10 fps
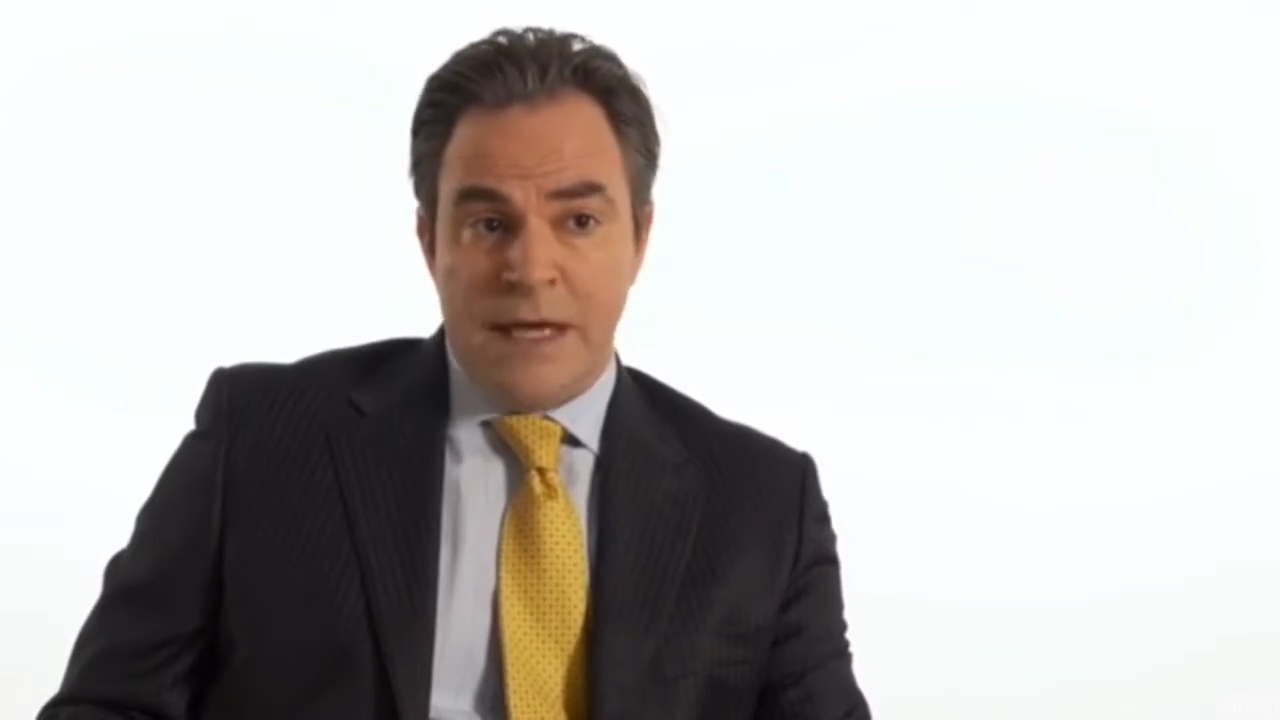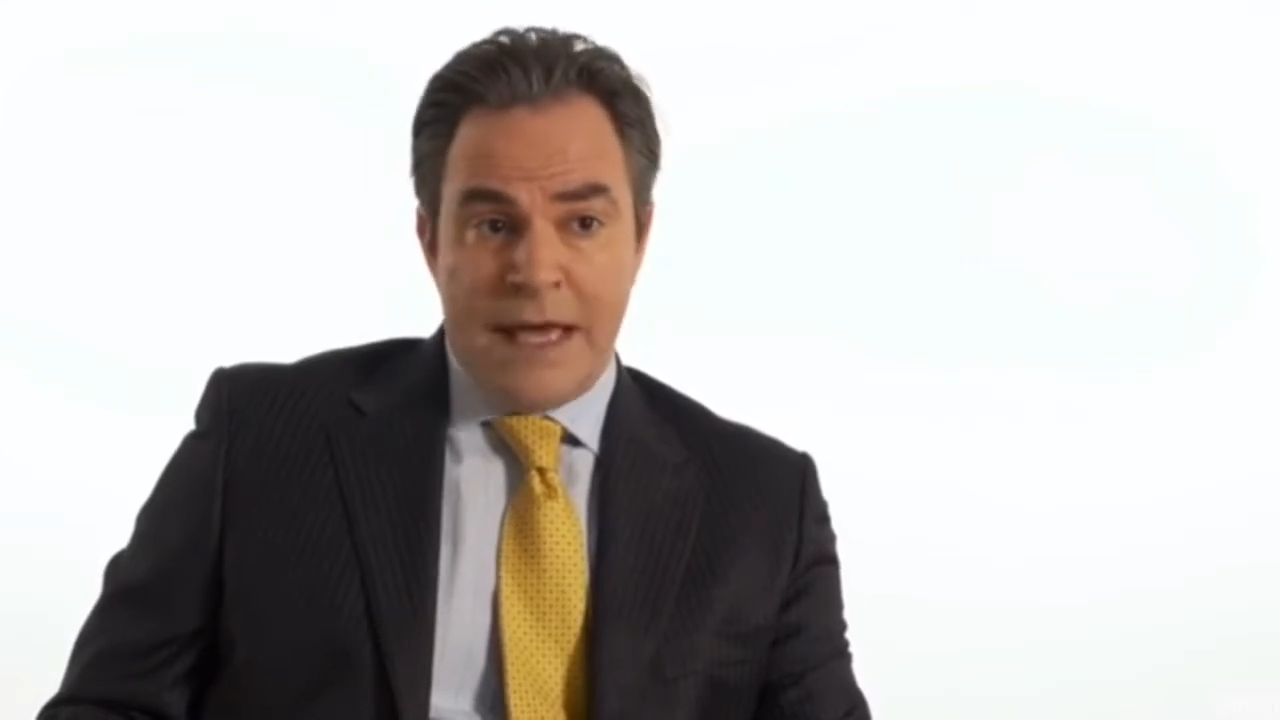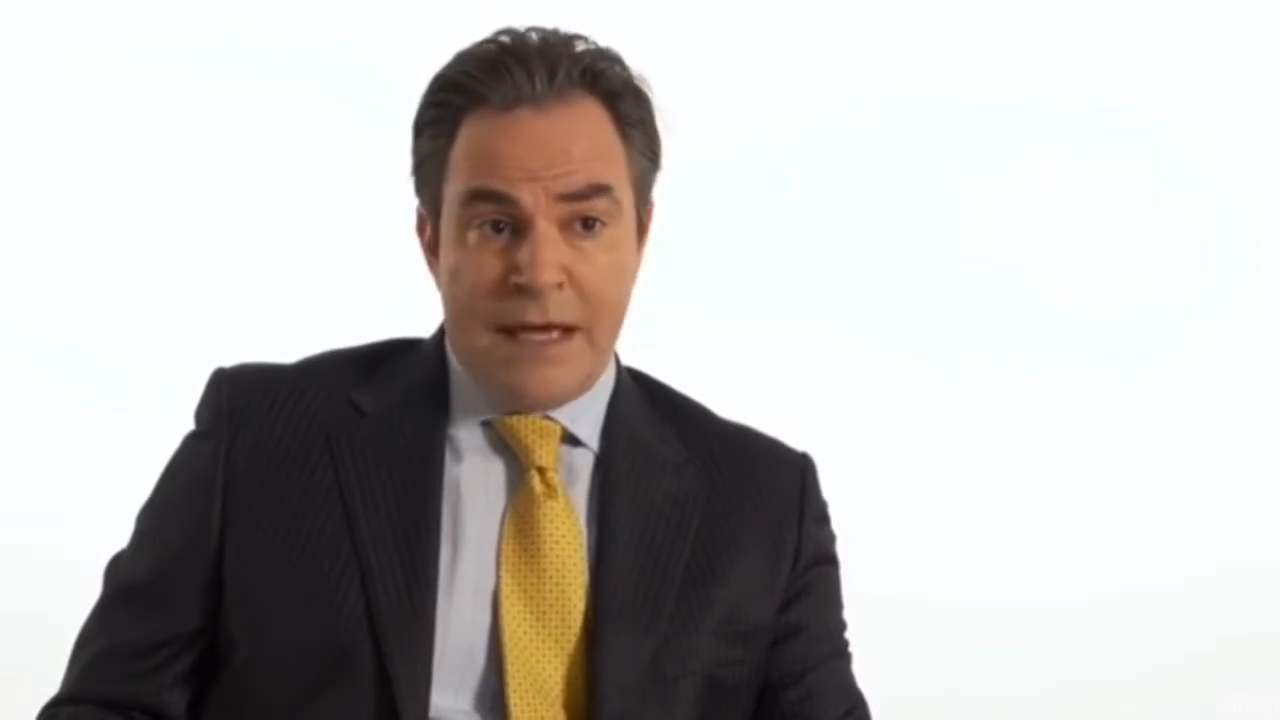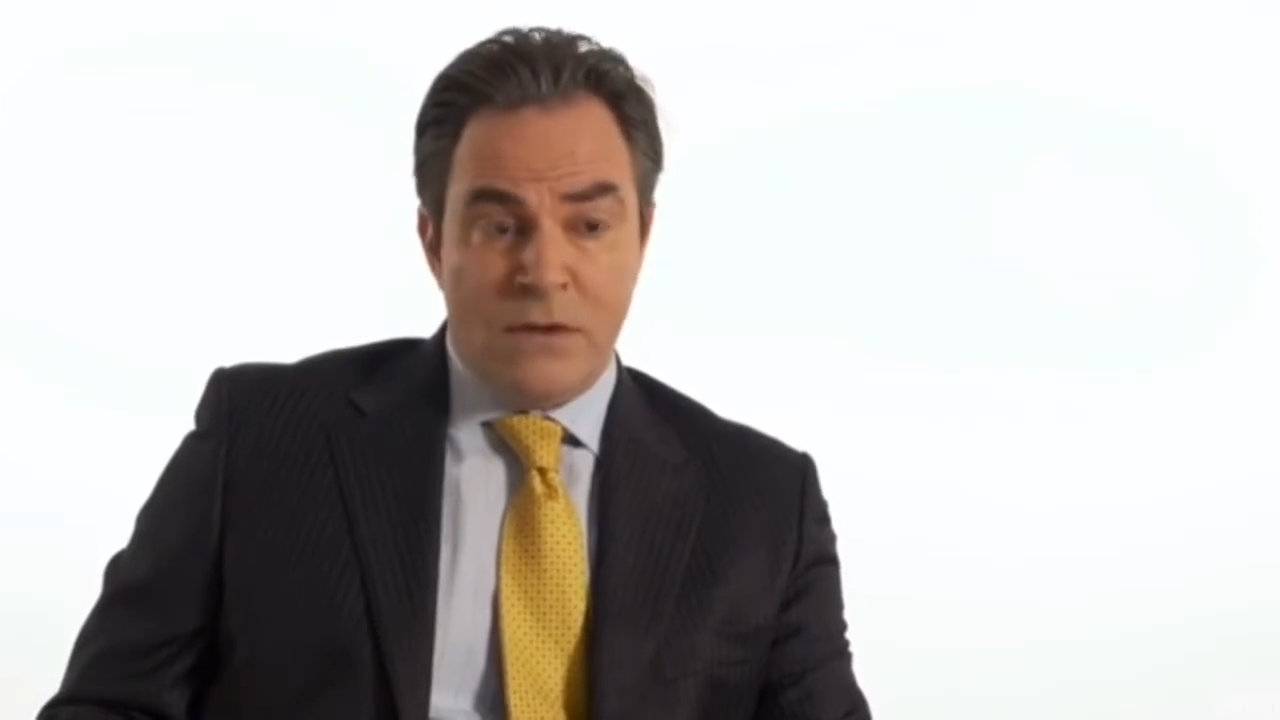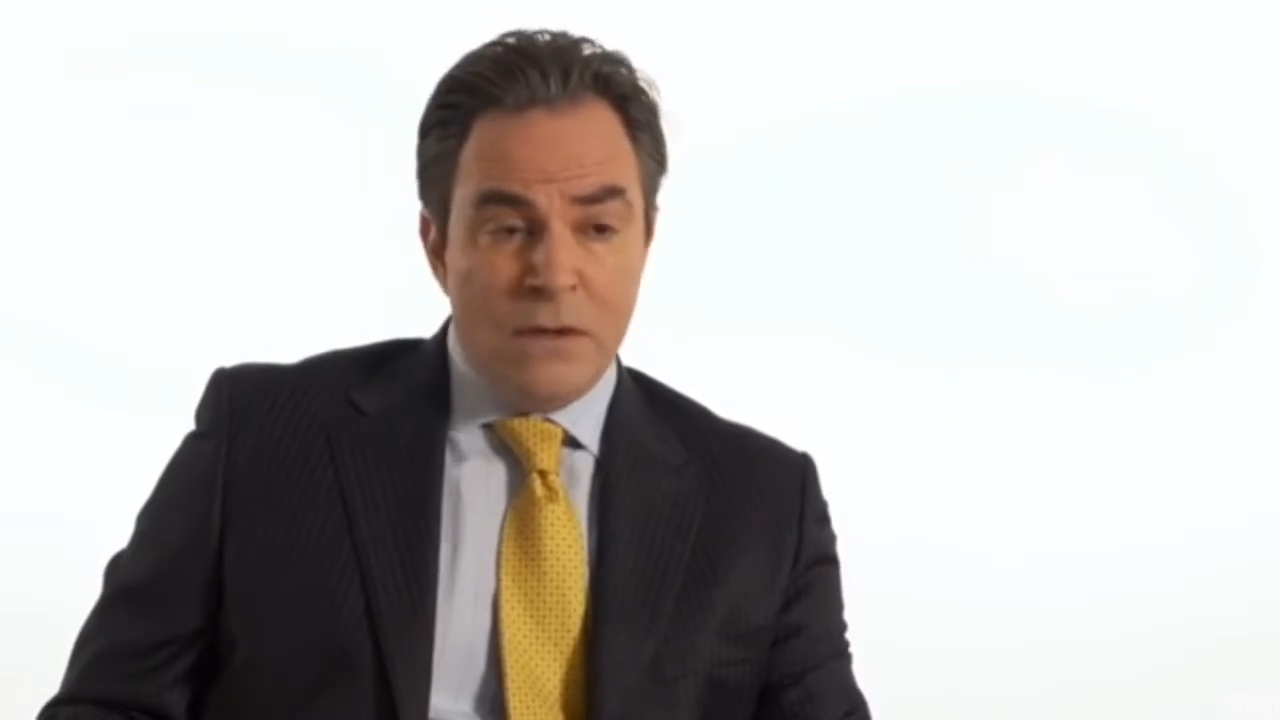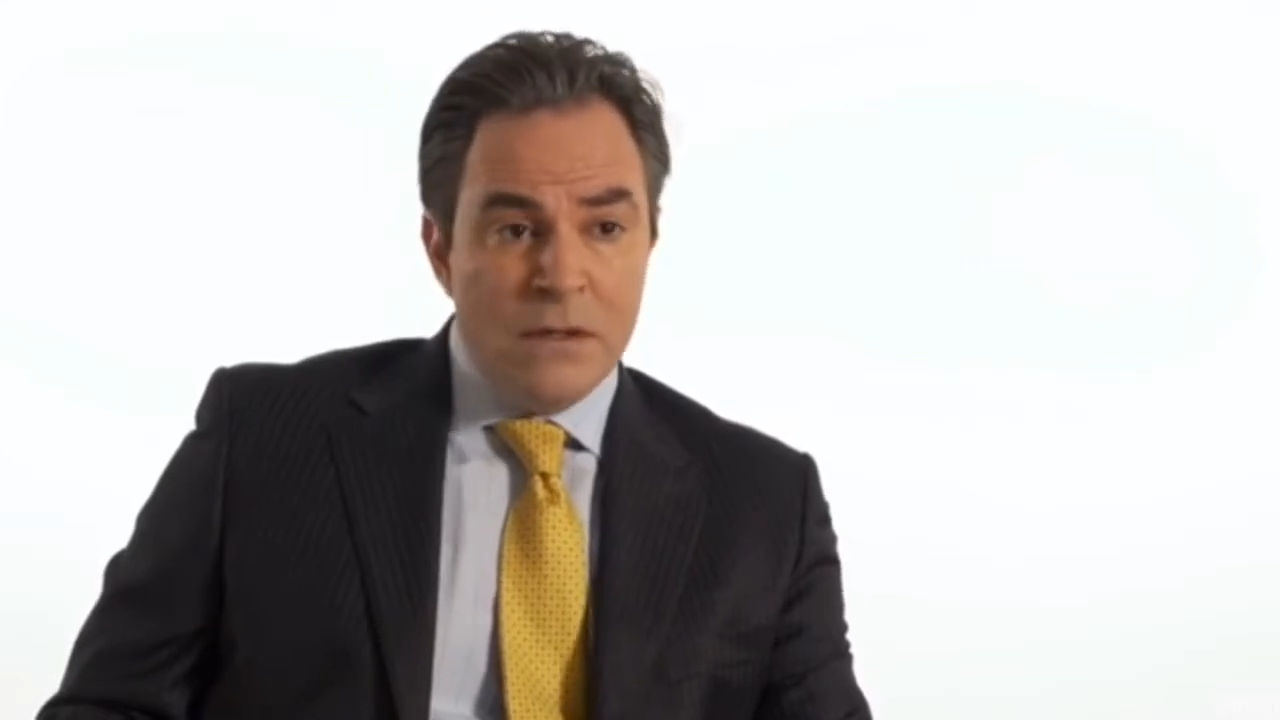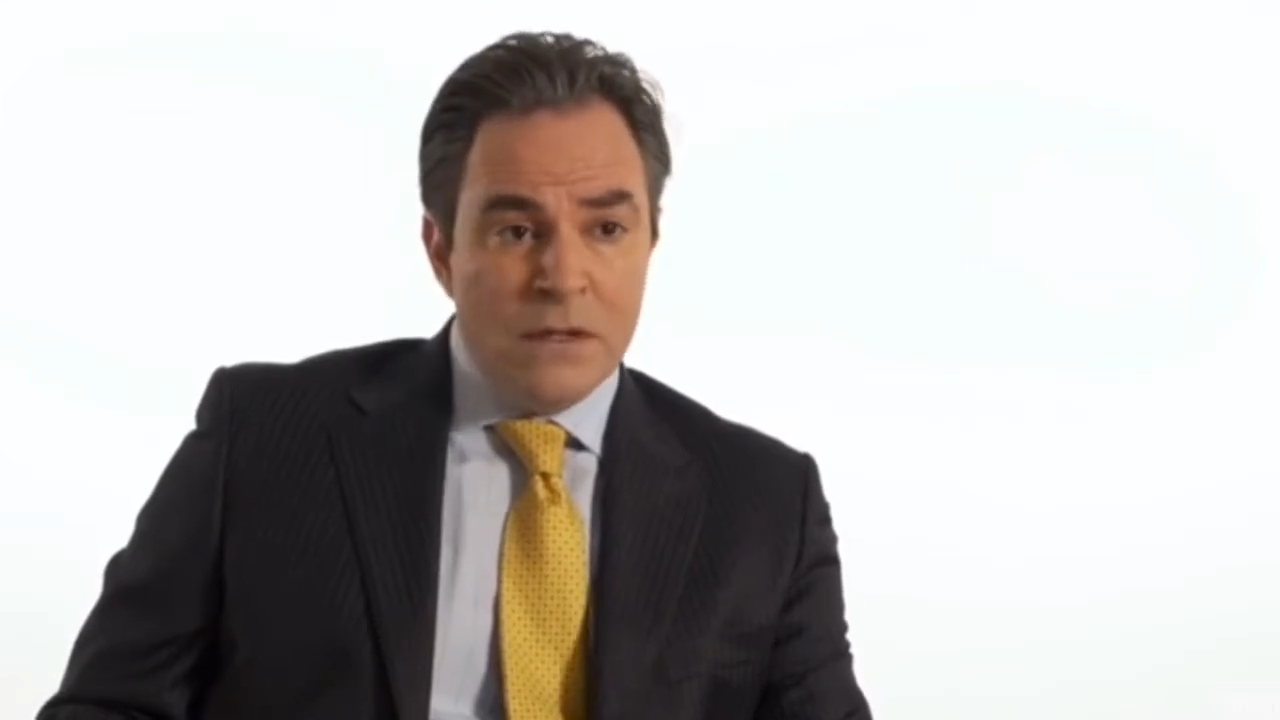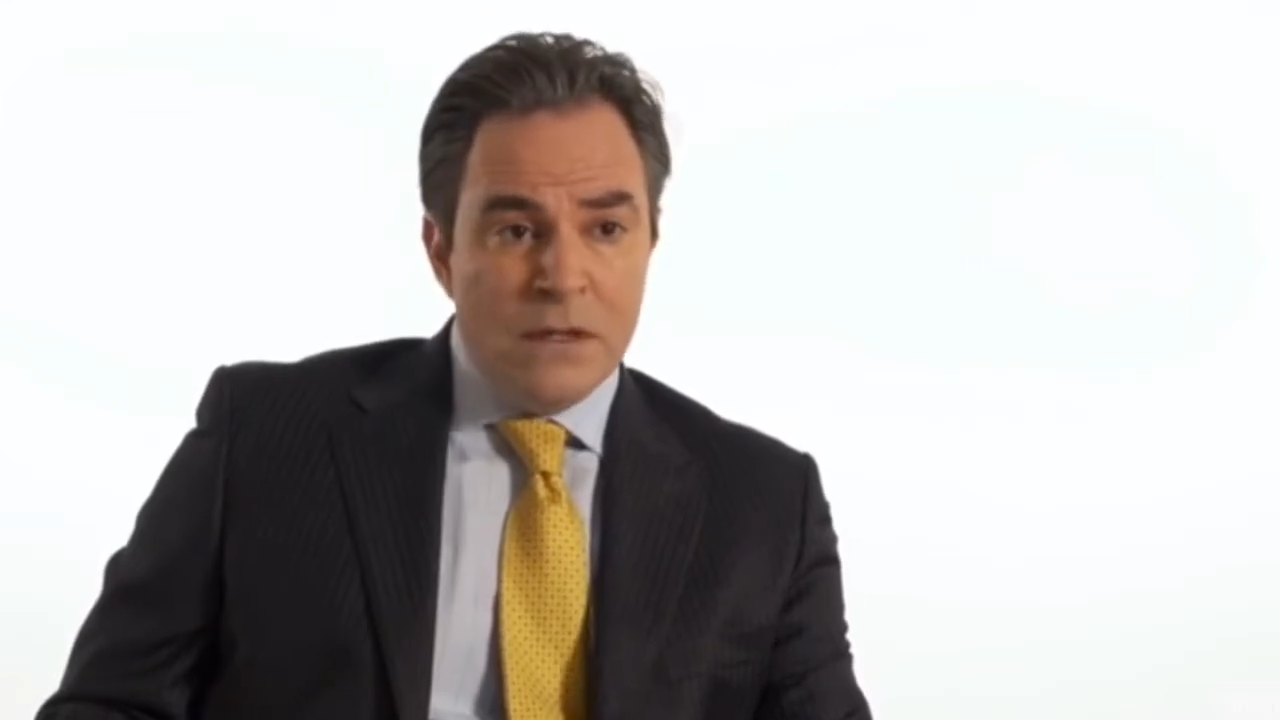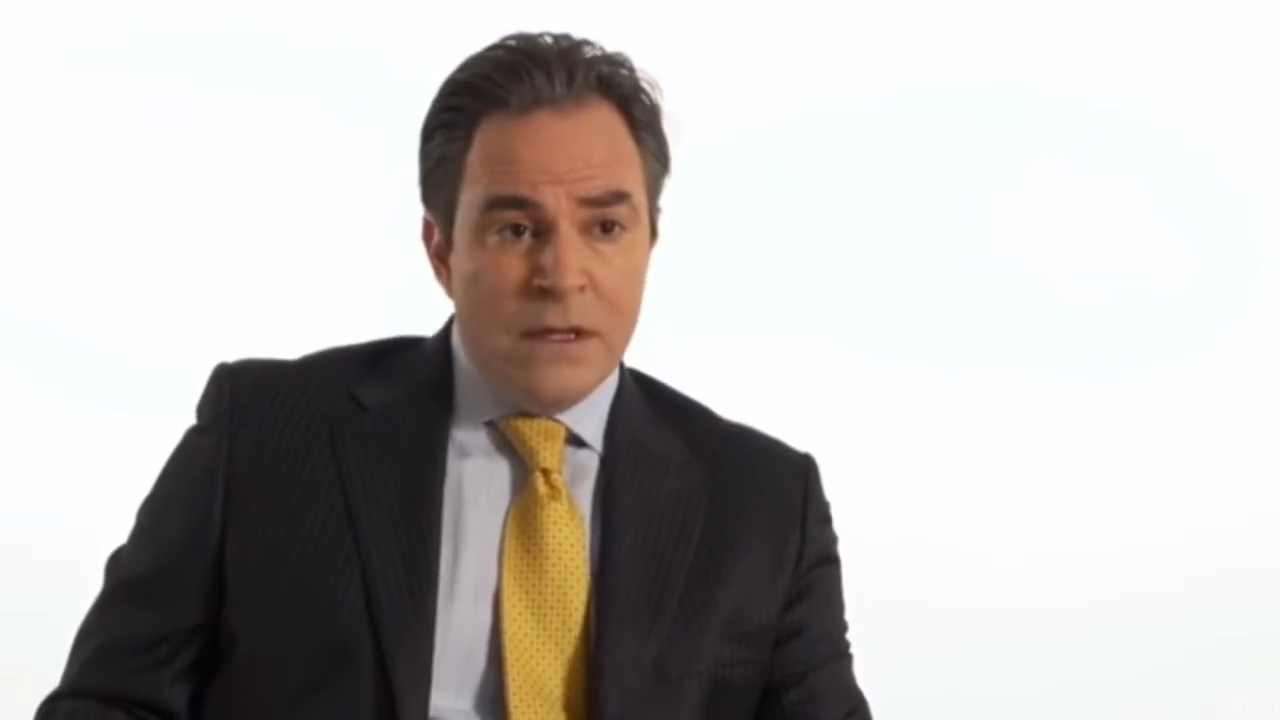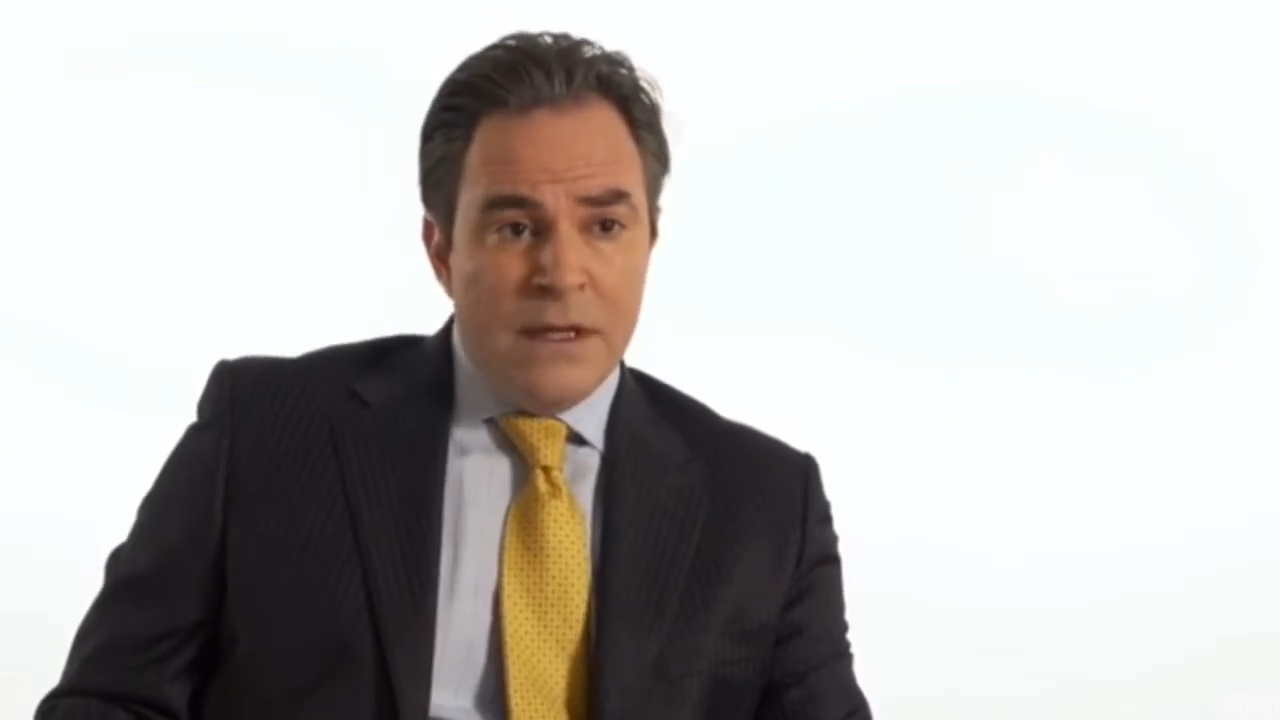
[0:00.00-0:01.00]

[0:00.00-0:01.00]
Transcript: angle